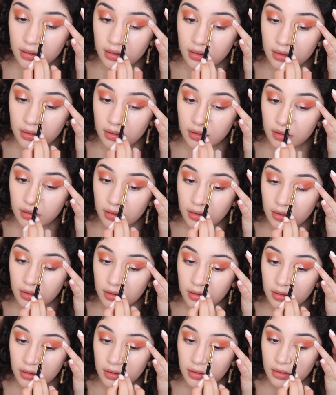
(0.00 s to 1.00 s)

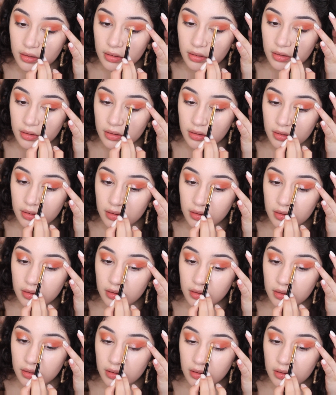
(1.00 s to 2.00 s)

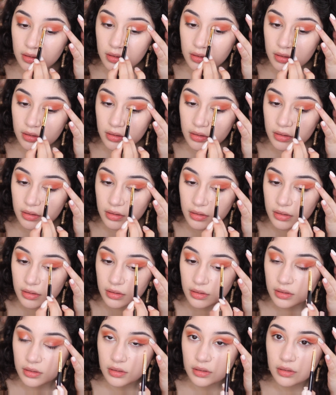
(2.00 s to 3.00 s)

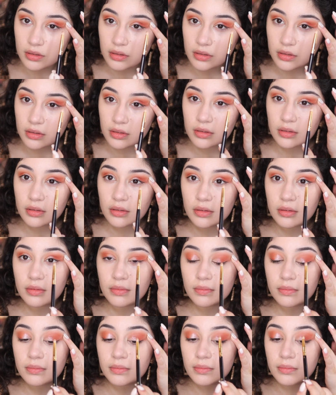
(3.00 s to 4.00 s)

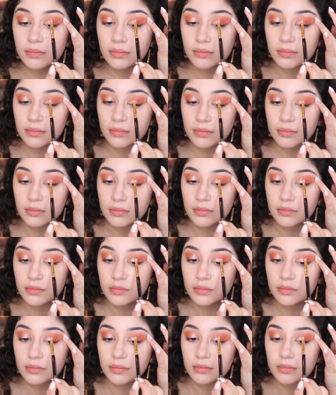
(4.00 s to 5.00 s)

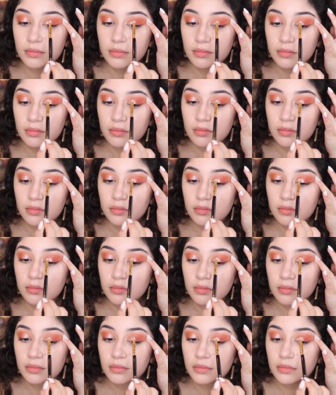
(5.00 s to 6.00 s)

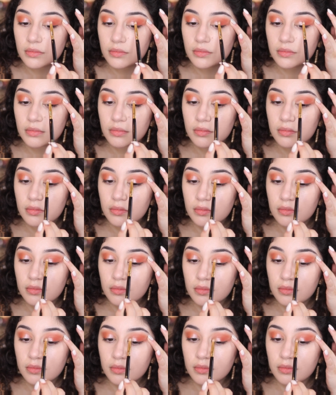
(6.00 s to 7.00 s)
(silence)